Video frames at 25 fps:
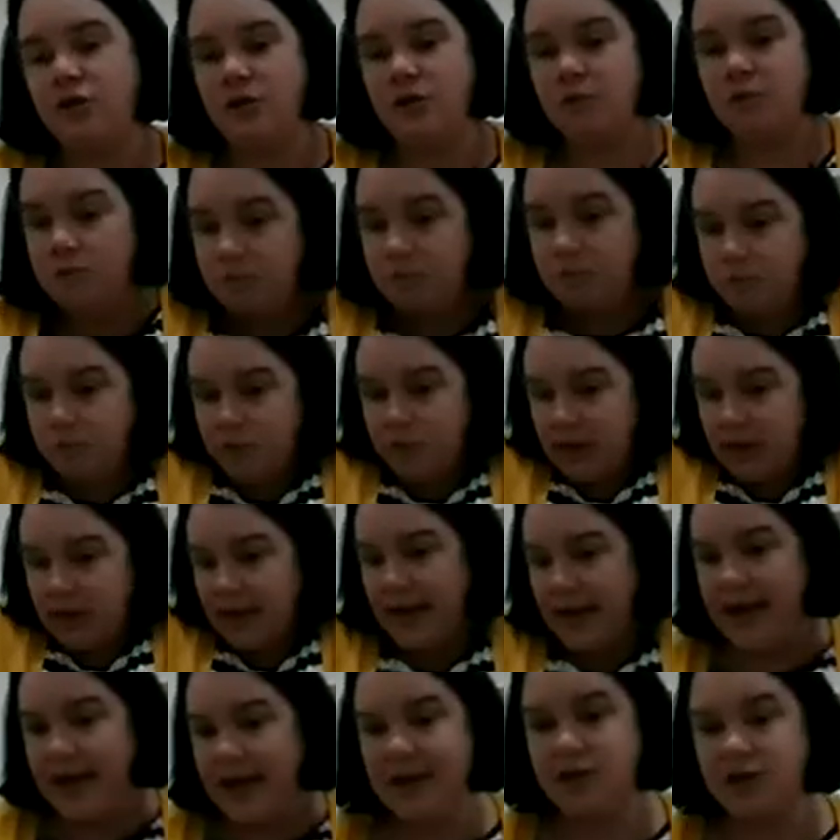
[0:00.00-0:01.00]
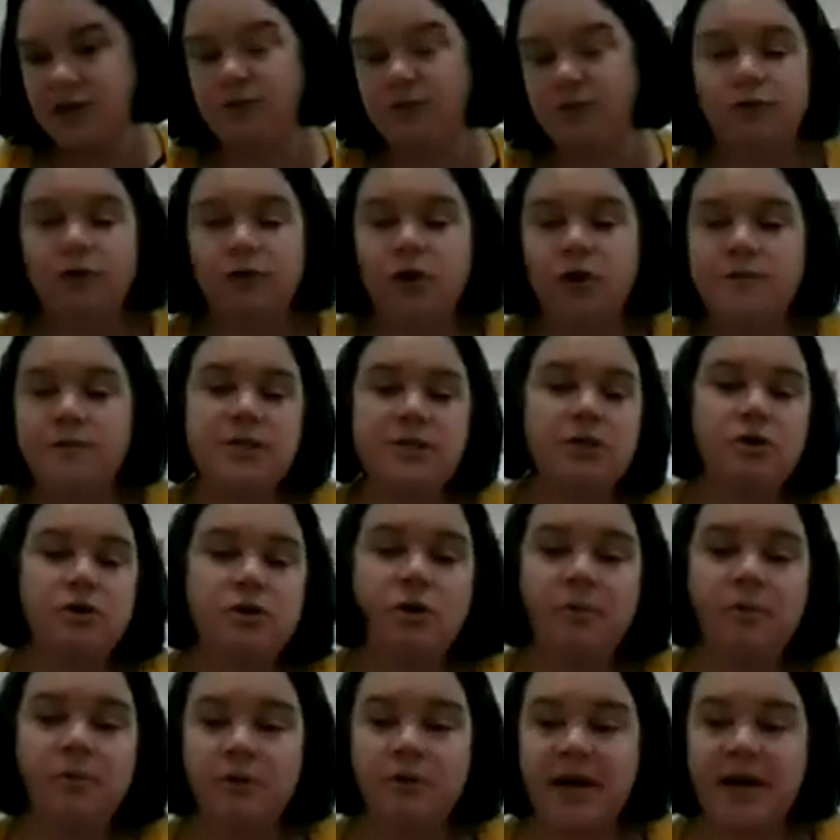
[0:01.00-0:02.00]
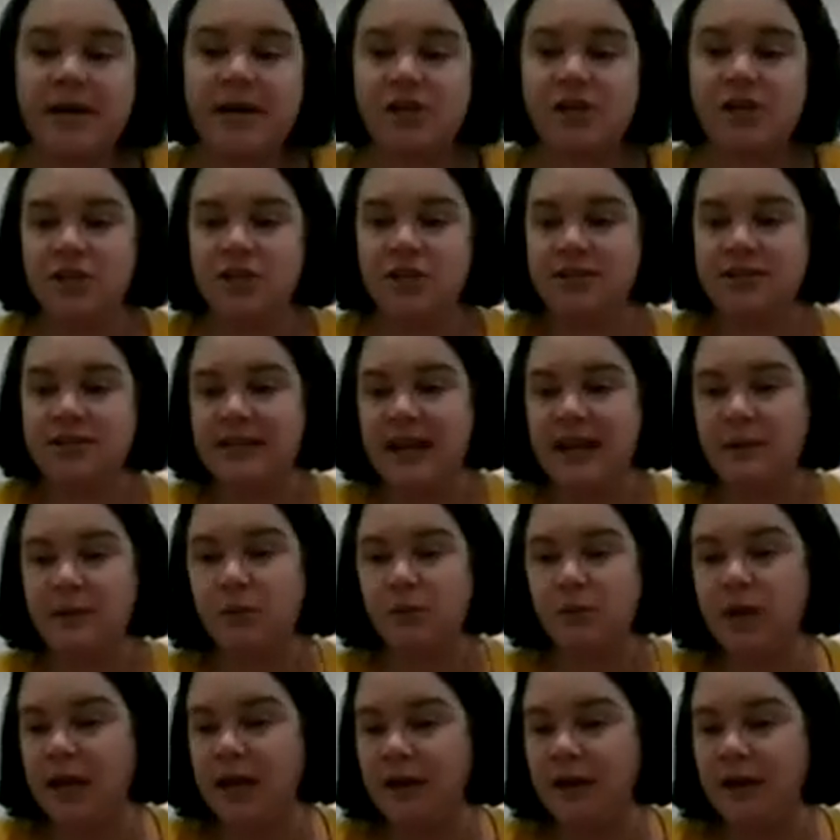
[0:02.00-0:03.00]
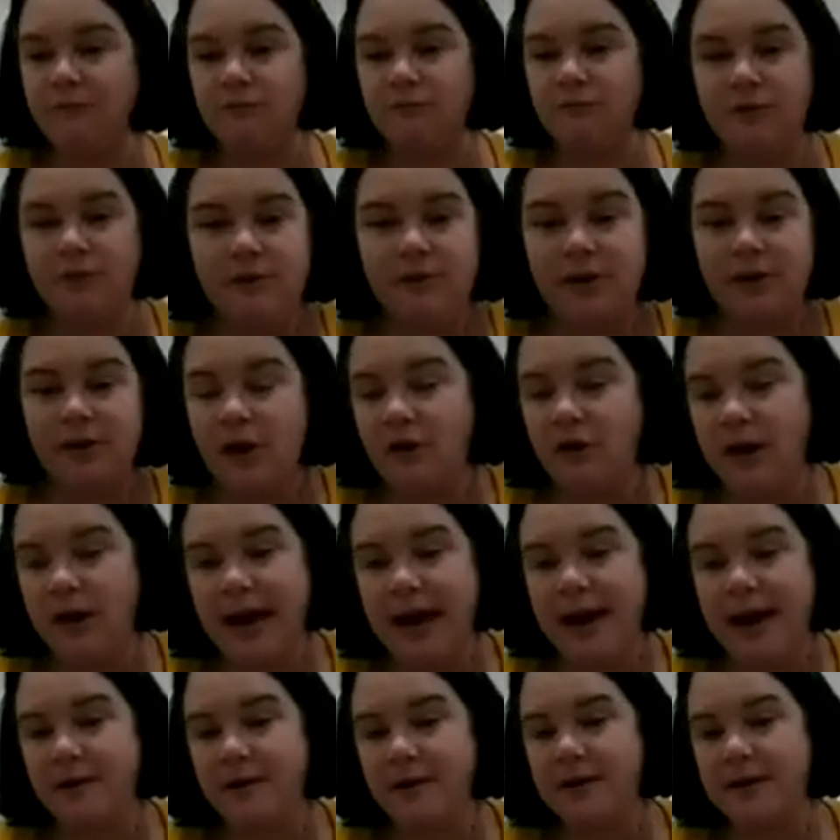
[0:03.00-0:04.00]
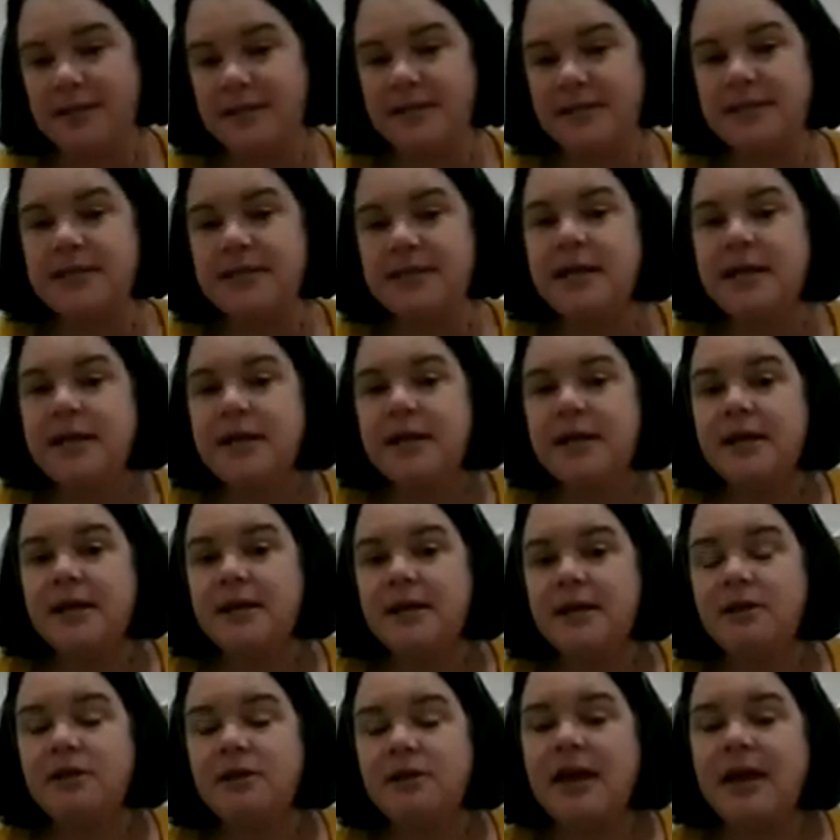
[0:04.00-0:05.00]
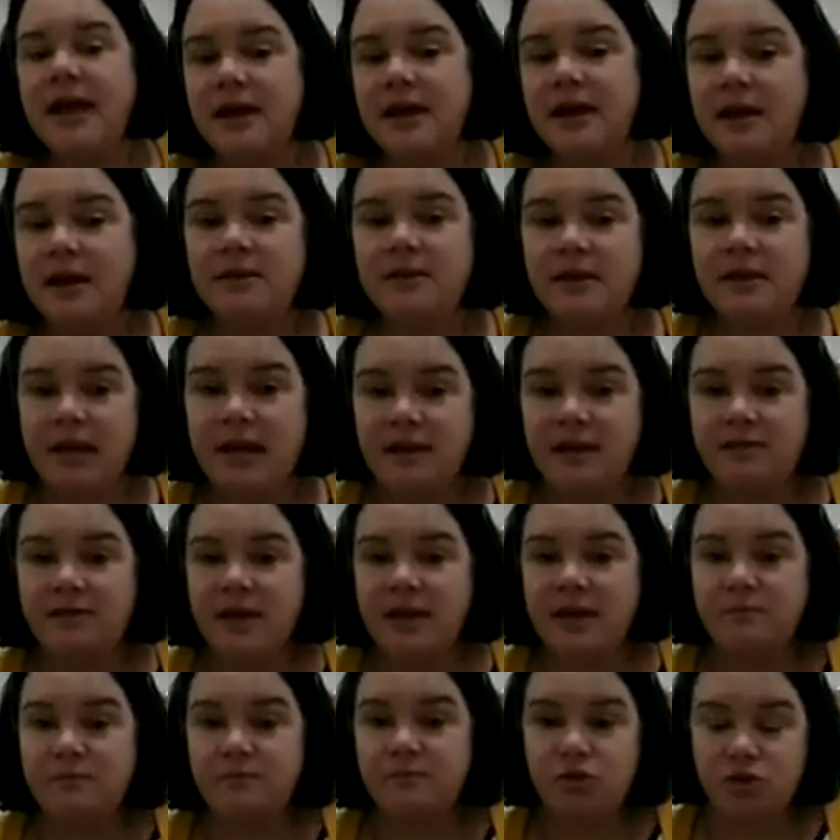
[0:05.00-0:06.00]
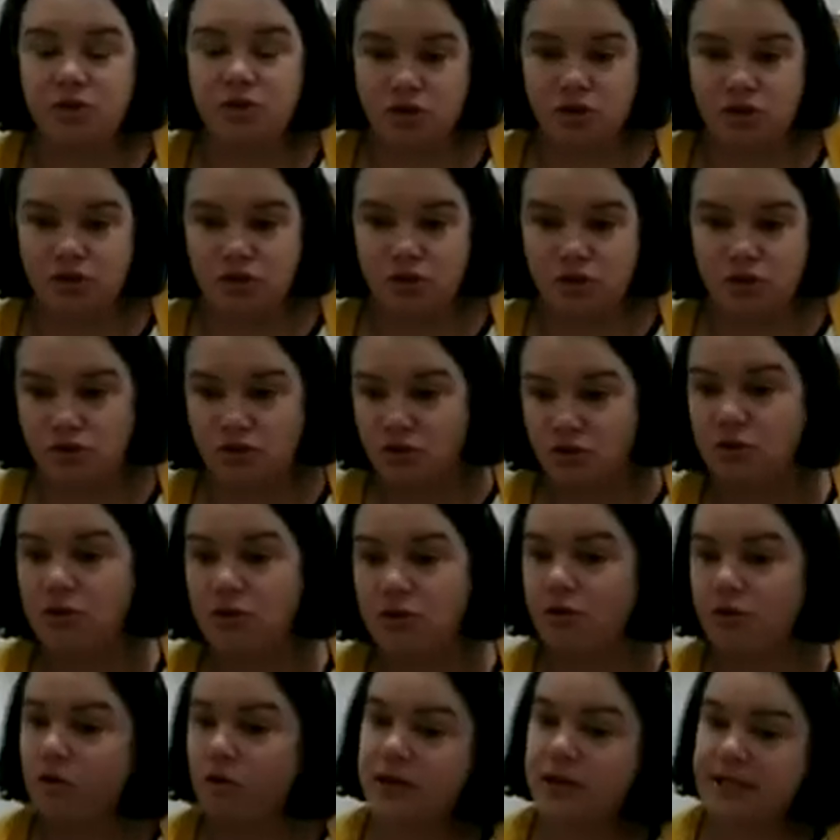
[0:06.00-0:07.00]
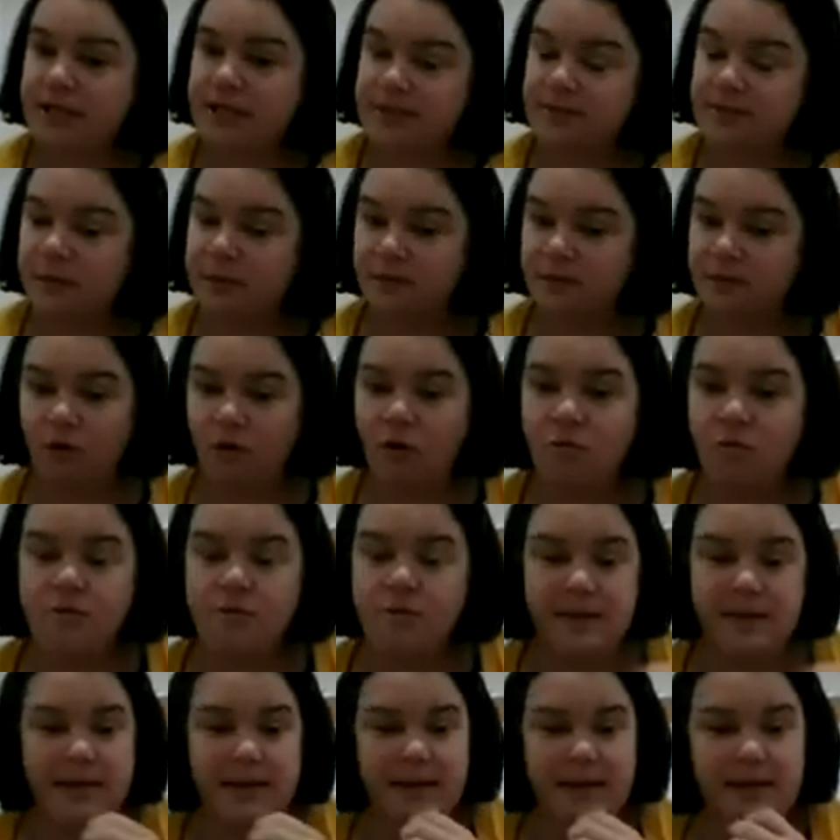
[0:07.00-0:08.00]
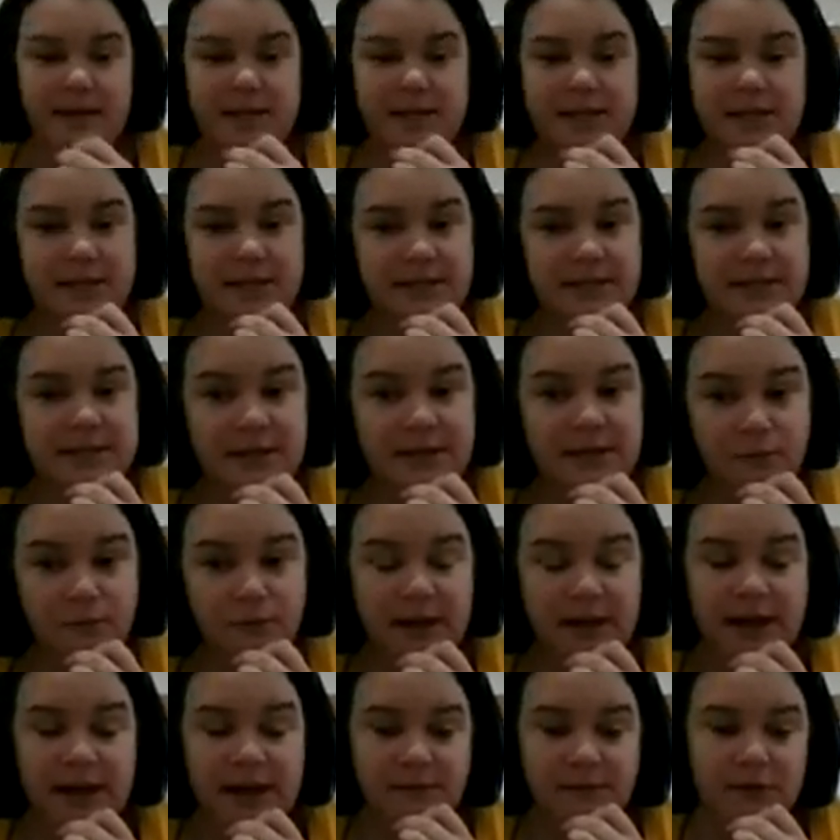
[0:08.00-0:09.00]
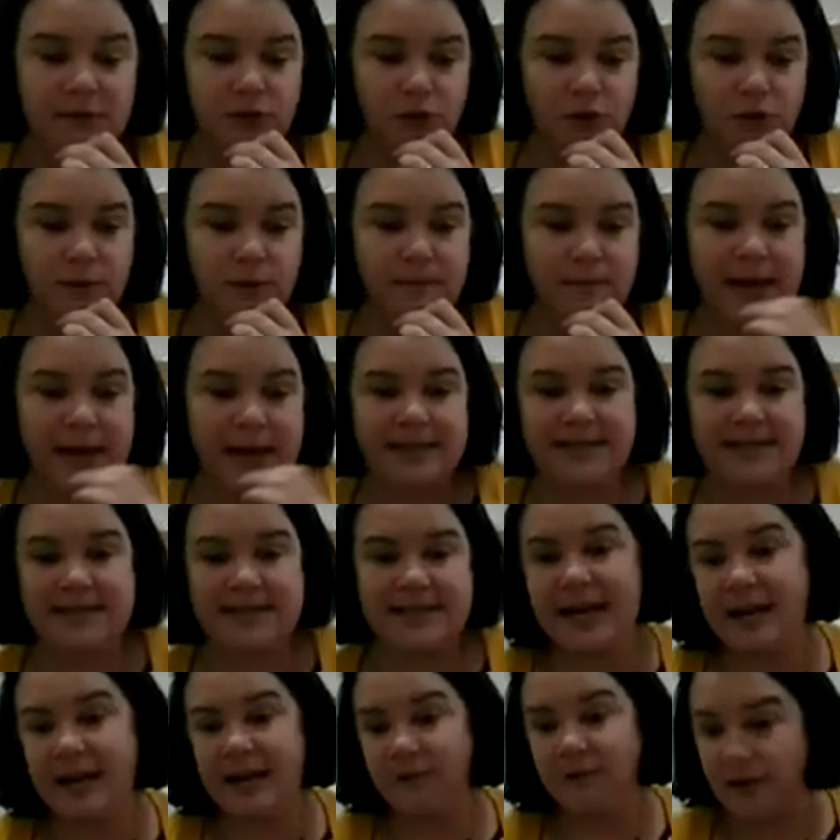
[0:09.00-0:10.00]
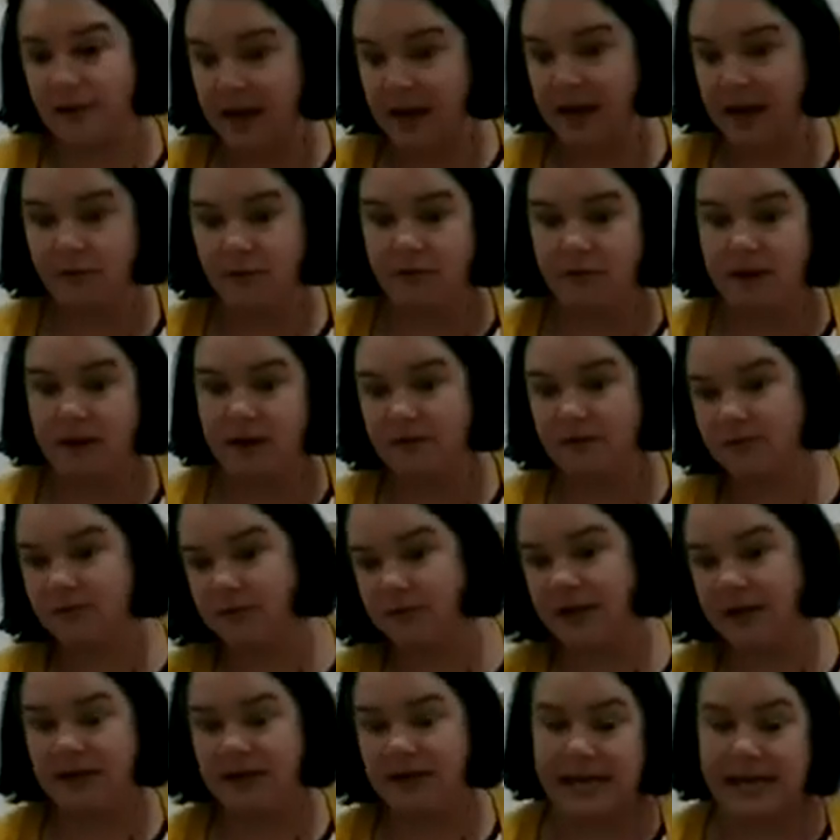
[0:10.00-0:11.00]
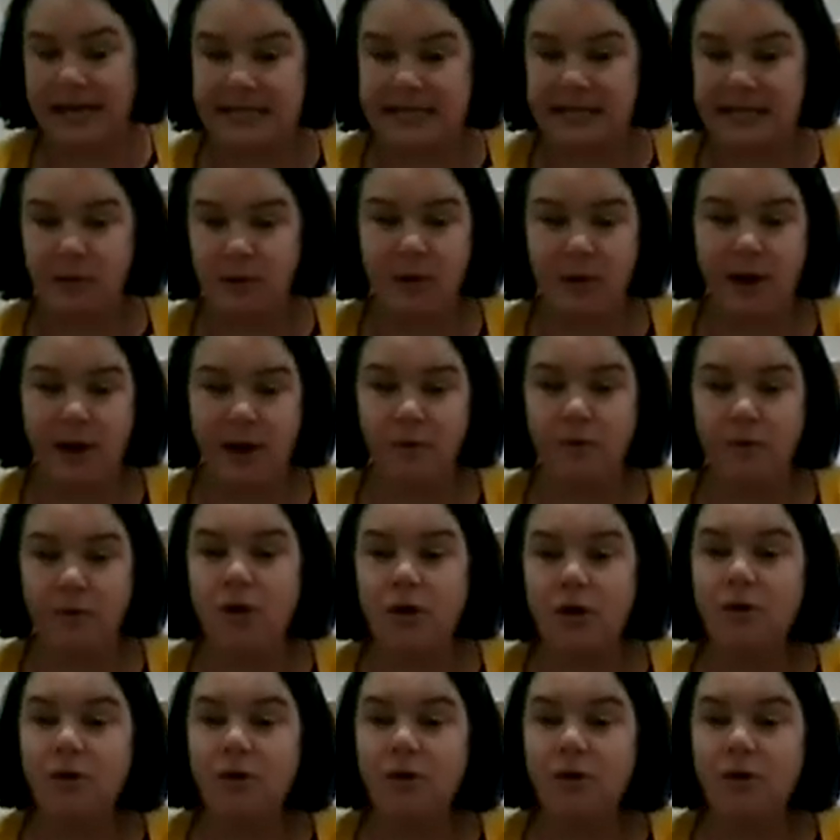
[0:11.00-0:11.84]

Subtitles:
pretty large firms and corporations, and they're working very long hours, their true thoughts before we begin is that self-care is all about staying healthy and fit and eating well.